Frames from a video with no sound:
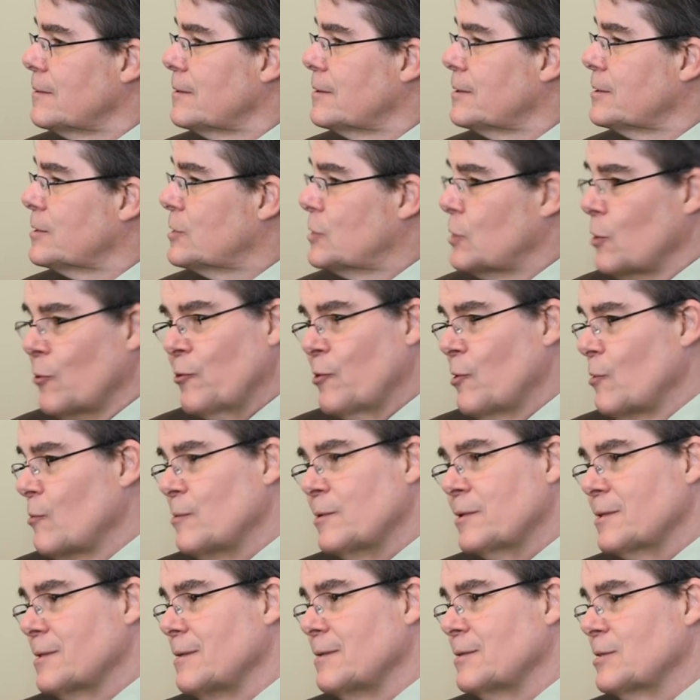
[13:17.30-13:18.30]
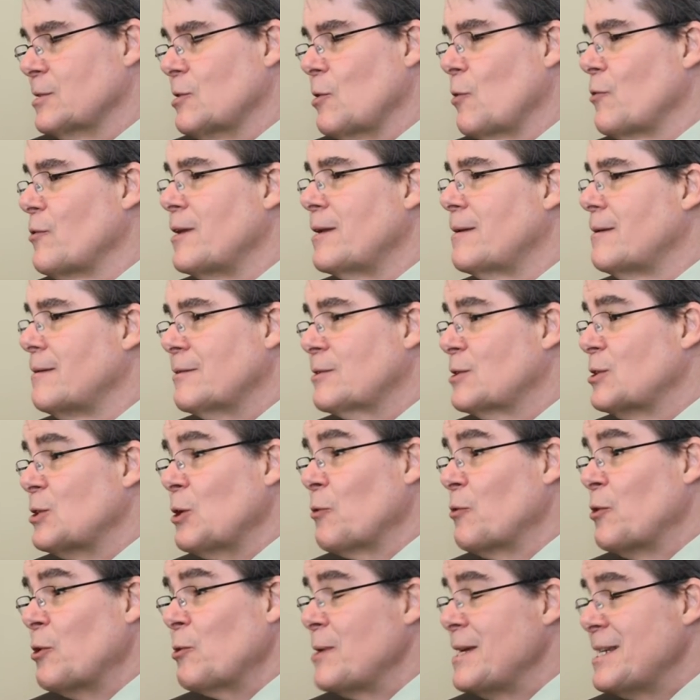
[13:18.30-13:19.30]
So
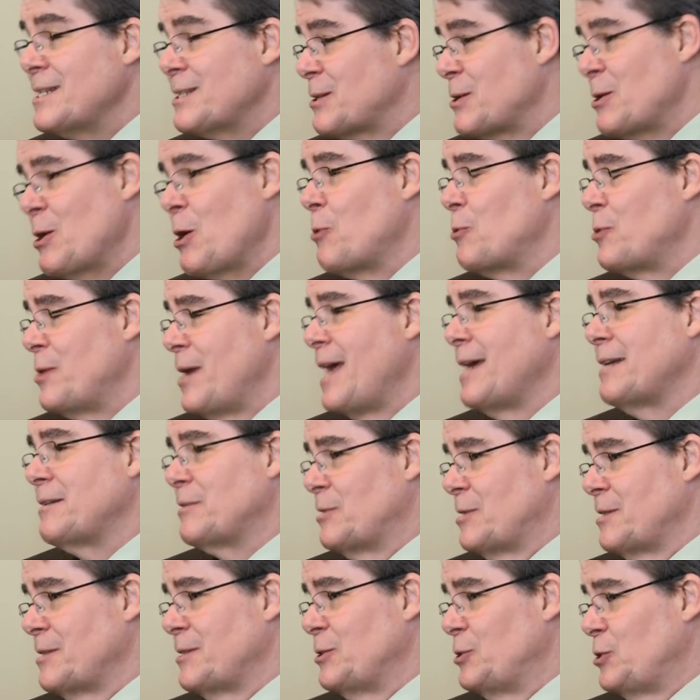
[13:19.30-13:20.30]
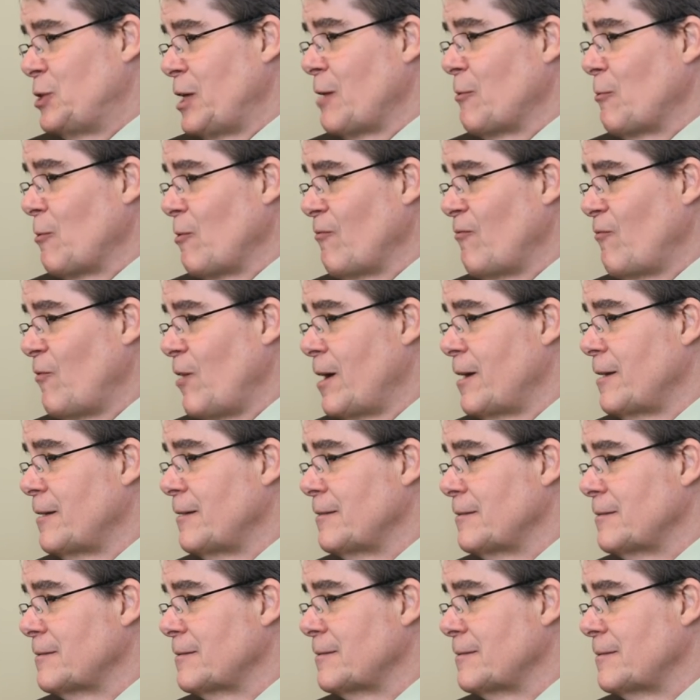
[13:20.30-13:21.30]
there is no net to the general
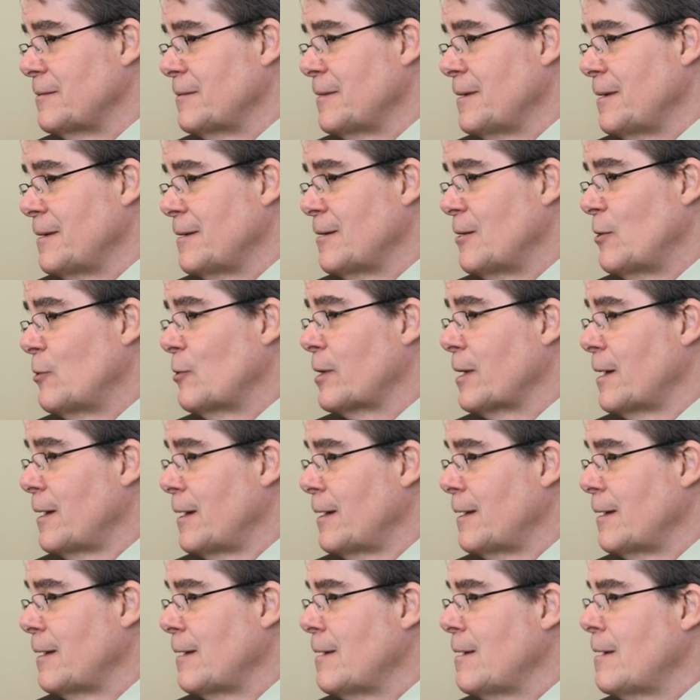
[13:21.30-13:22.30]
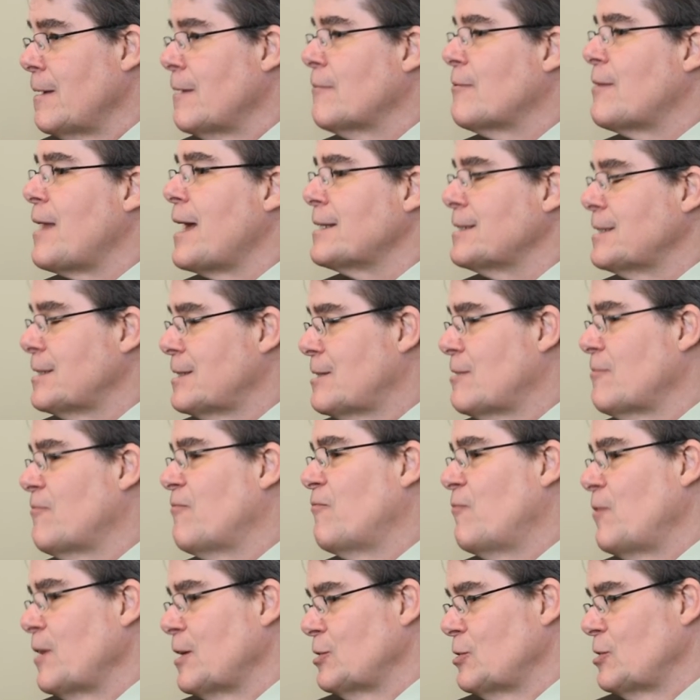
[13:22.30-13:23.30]
fund, okay? That's the
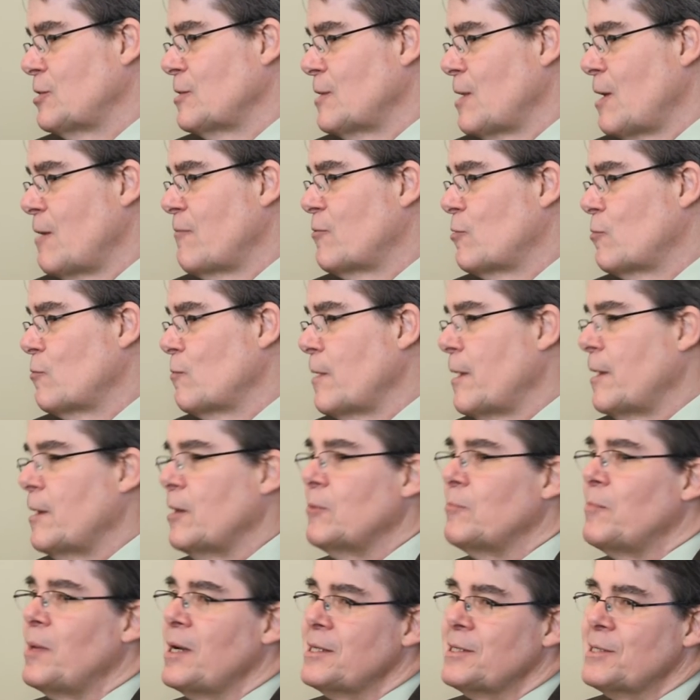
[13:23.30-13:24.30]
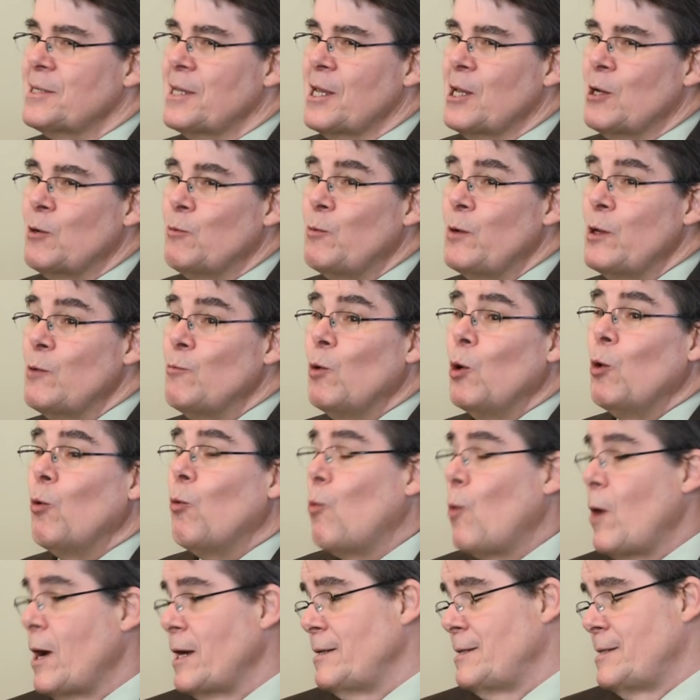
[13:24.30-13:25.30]
fiction they've created by saying we will
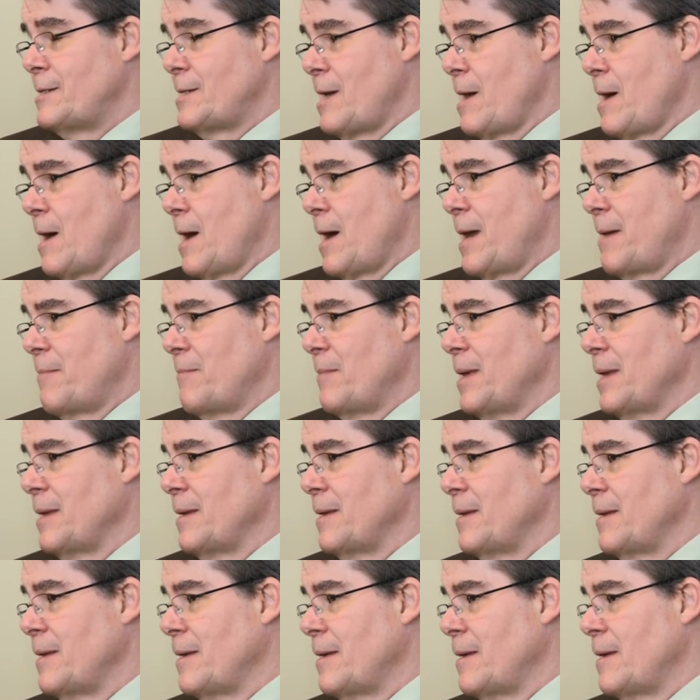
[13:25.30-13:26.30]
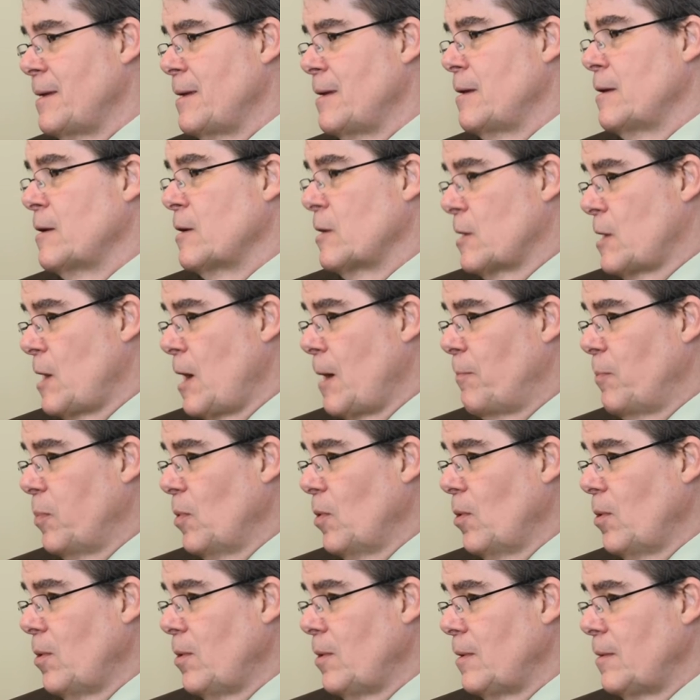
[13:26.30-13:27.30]
one time
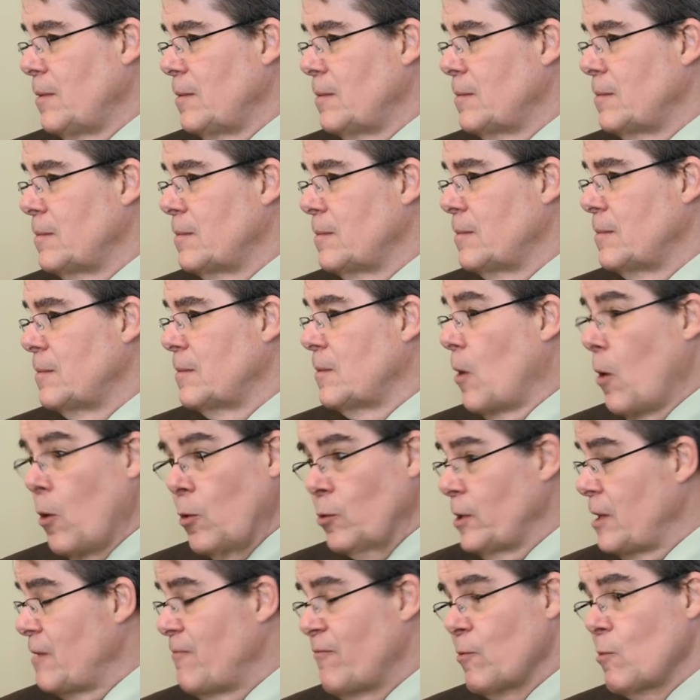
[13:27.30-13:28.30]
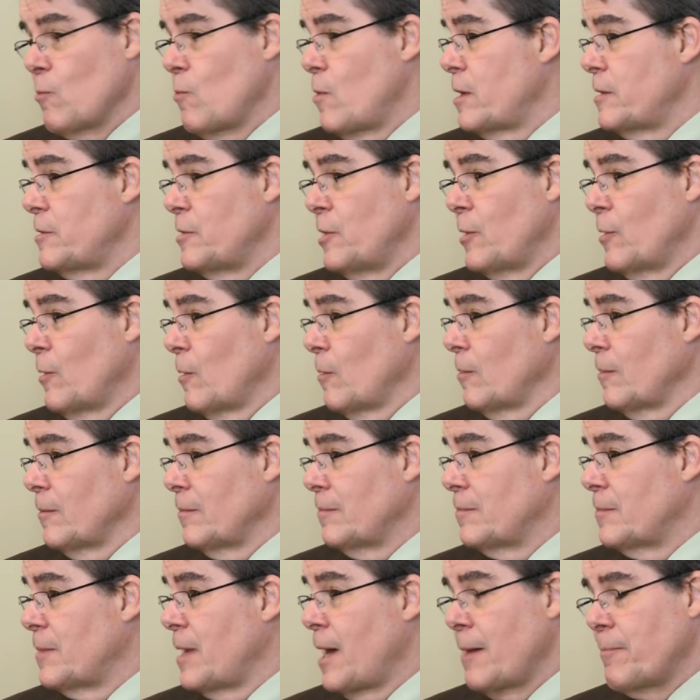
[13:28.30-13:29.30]
couple only for 1 year,
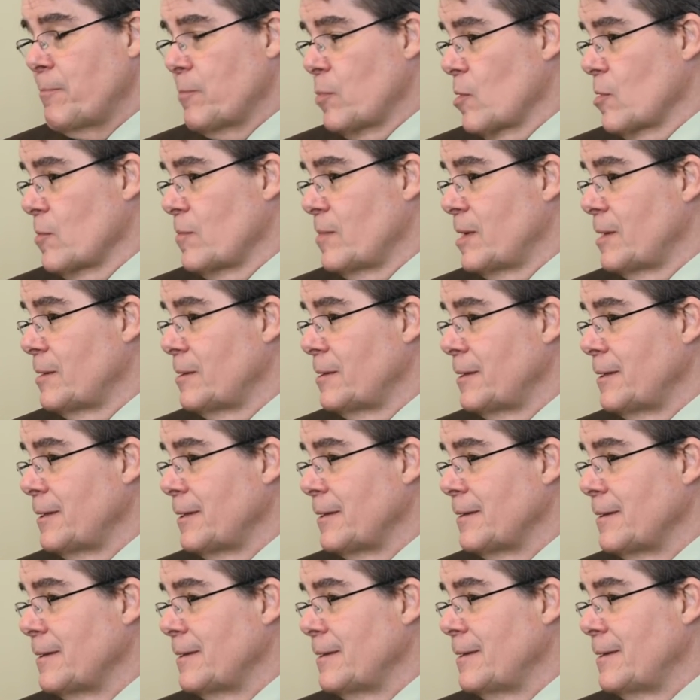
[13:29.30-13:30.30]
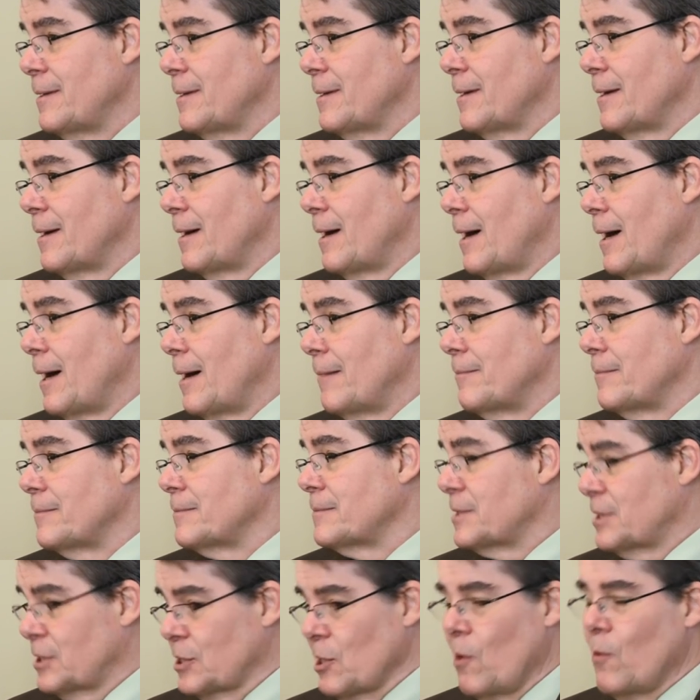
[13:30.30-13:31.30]
not permanently.
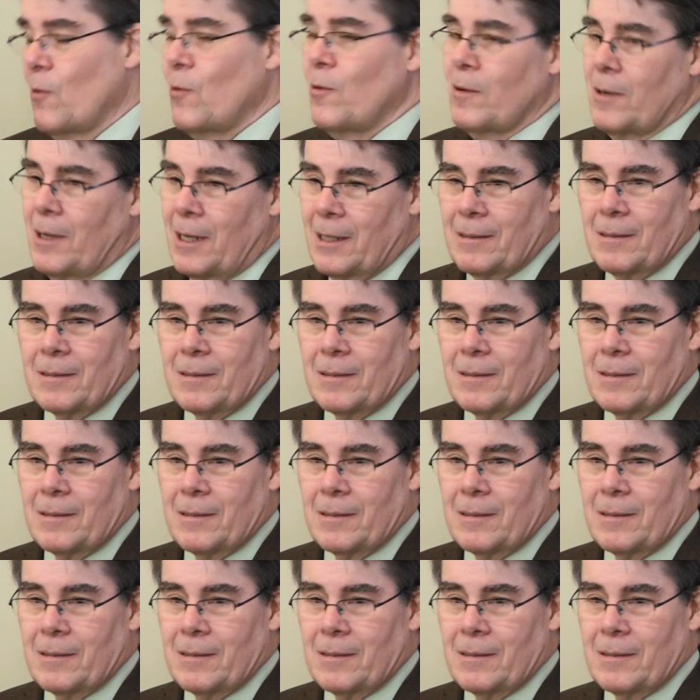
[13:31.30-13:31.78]
So